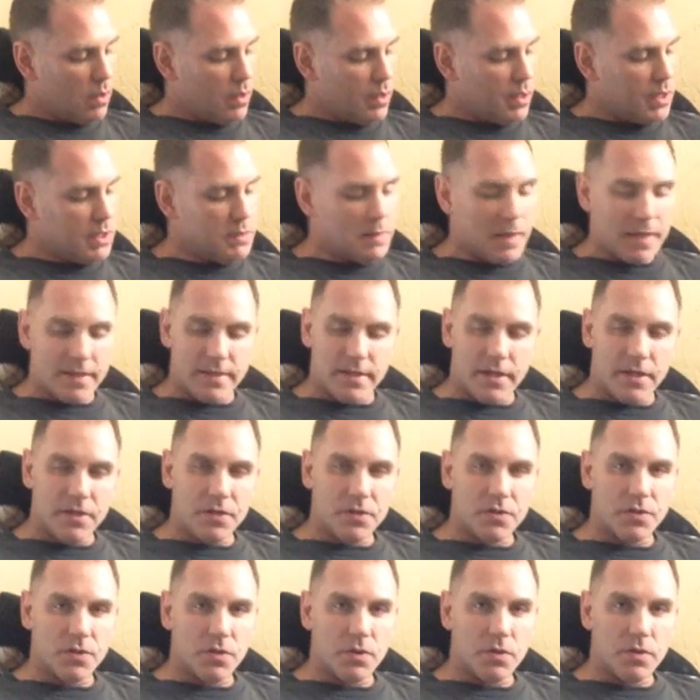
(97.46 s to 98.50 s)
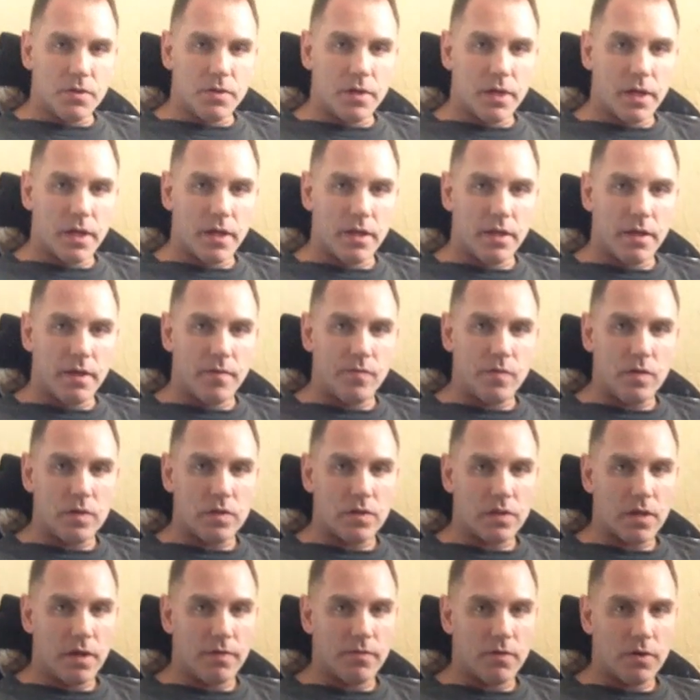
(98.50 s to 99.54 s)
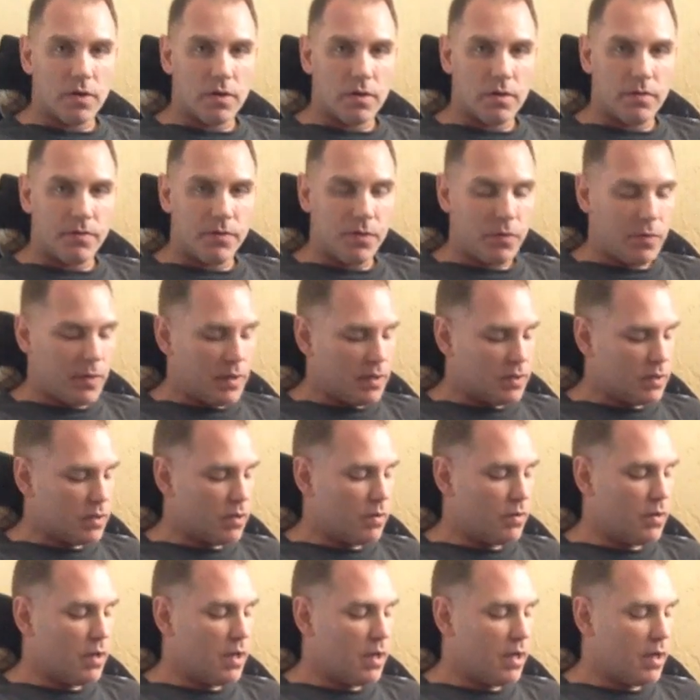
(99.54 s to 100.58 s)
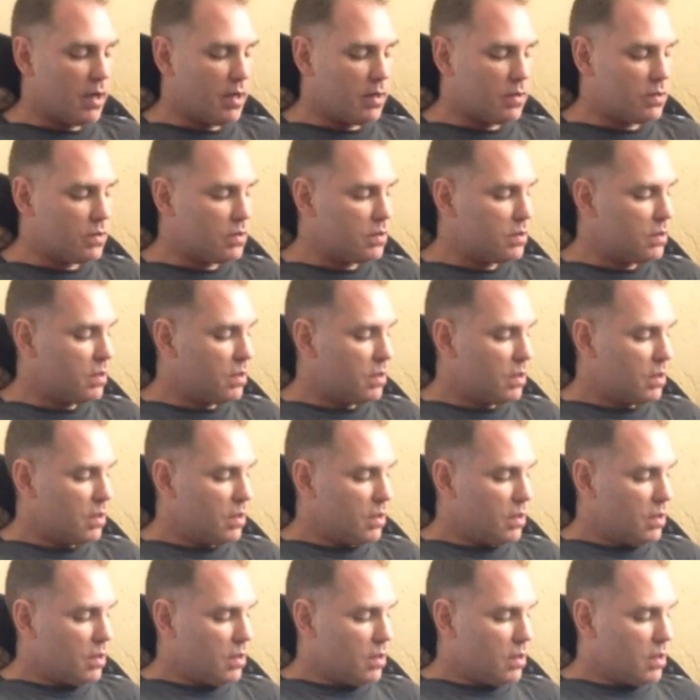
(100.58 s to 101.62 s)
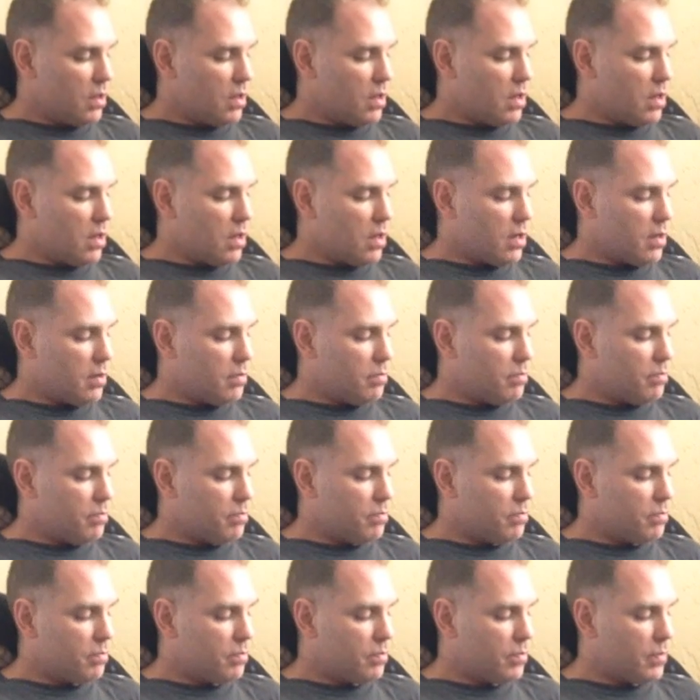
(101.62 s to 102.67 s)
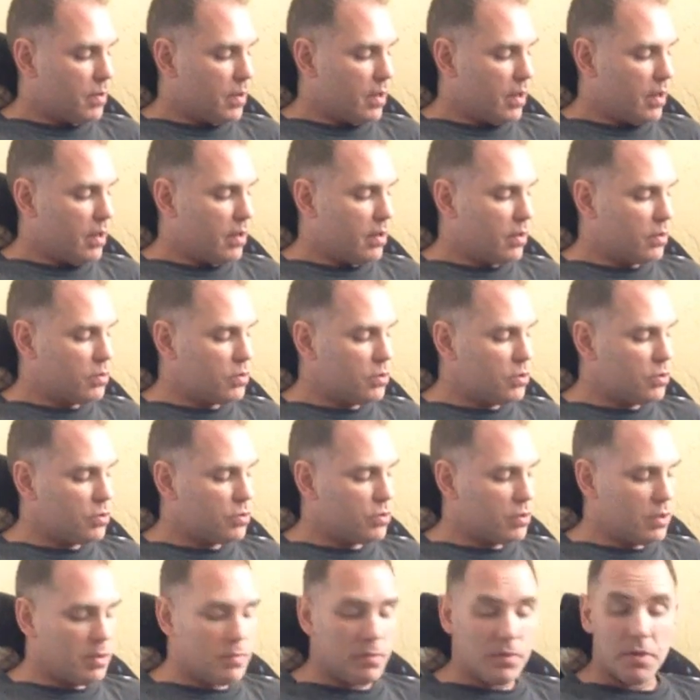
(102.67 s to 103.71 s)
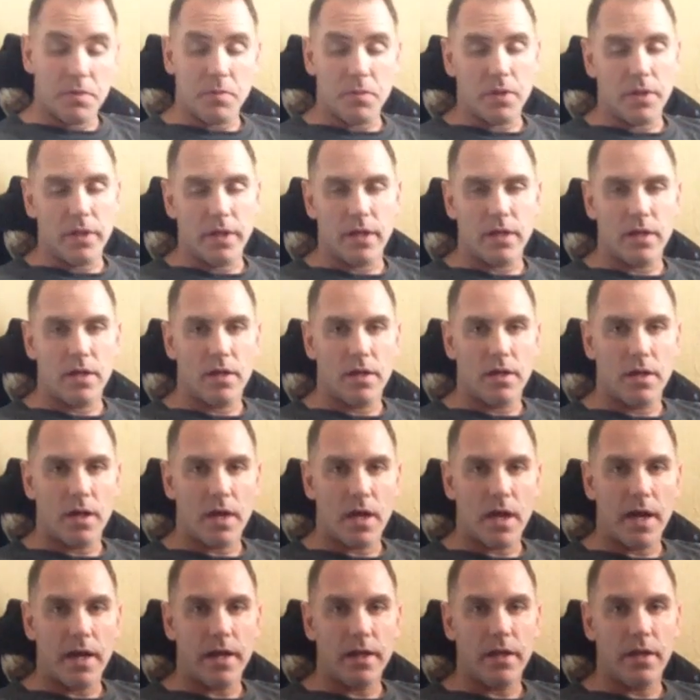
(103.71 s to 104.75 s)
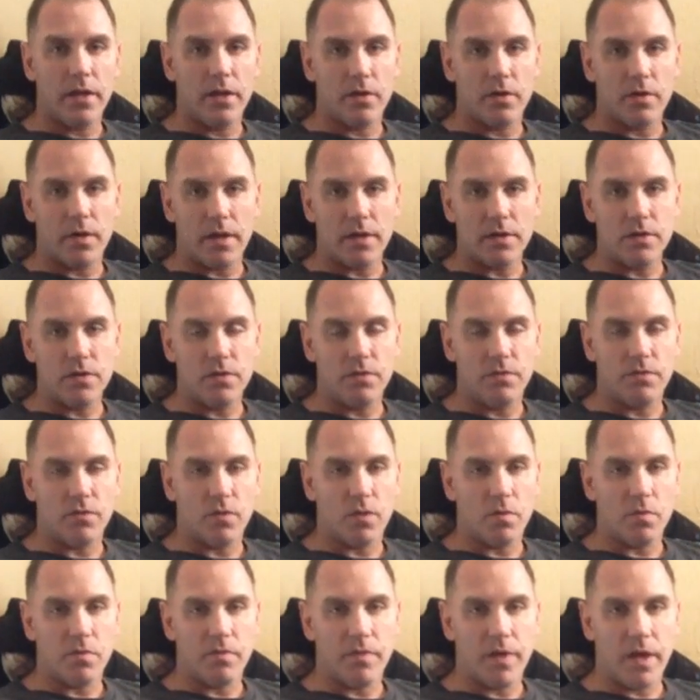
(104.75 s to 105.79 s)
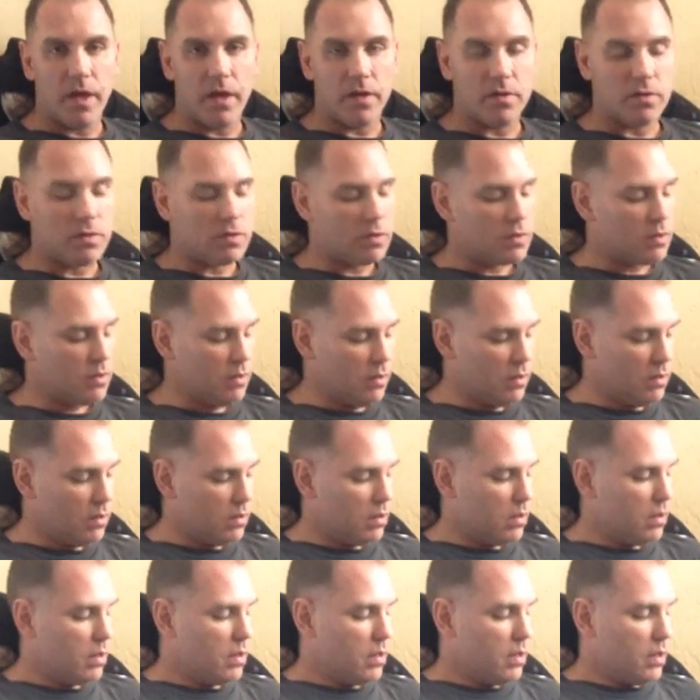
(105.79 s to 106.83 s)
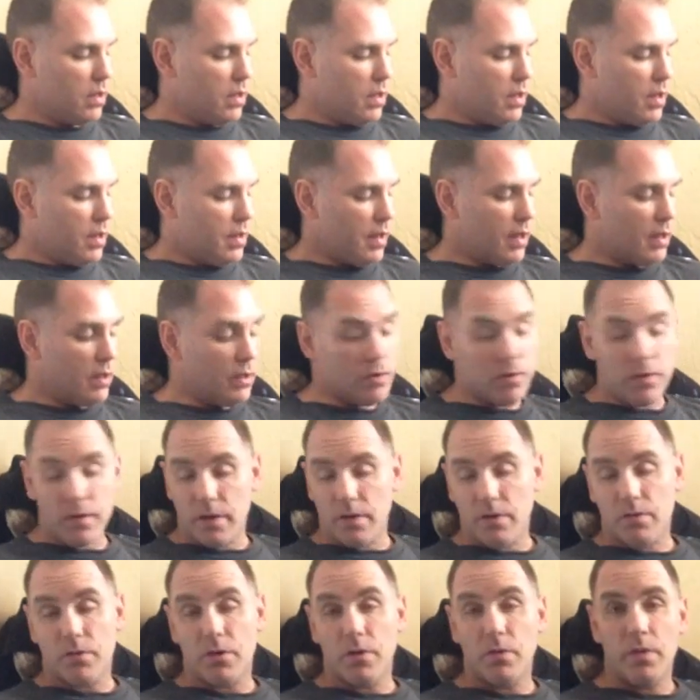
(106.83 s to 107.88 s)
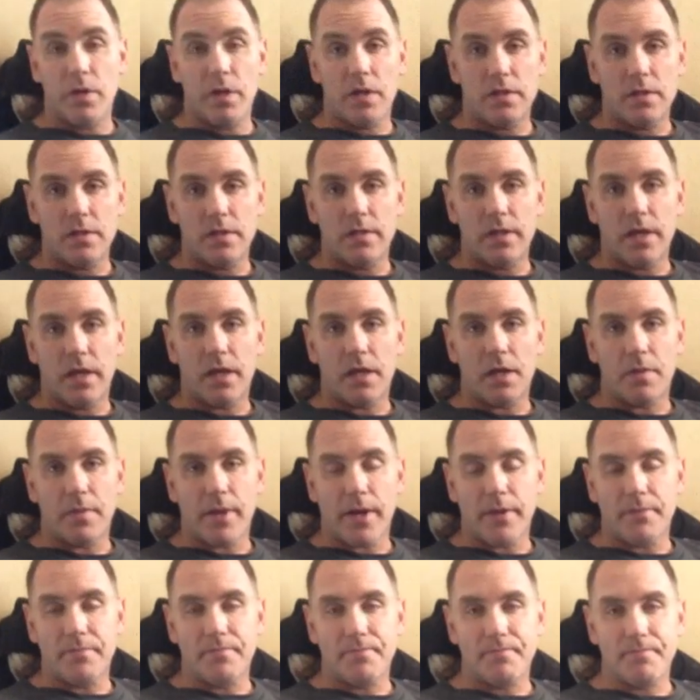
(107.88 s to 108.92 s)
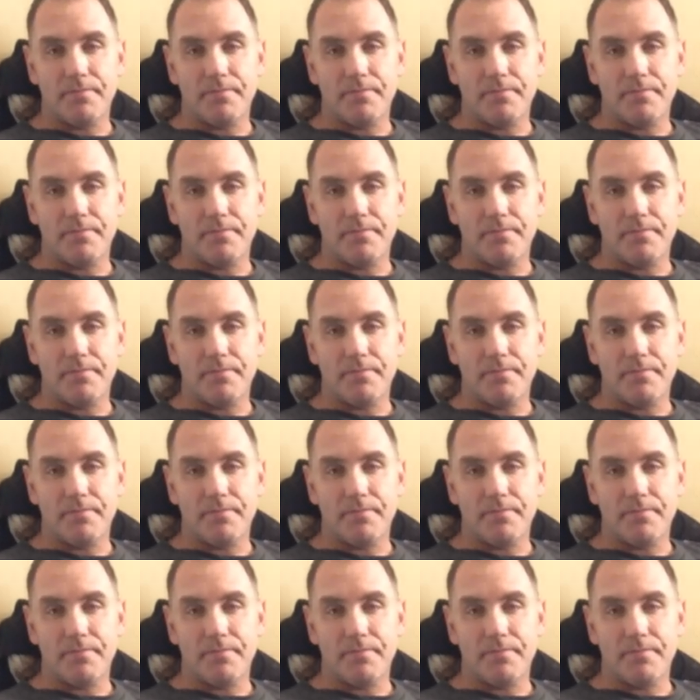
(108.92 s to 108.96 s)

He's about 10 years old, and they discovered a few weeks ago that he has an extremely malignant, highly aggressive form of cancer that literally in 3 weeks has taken him out.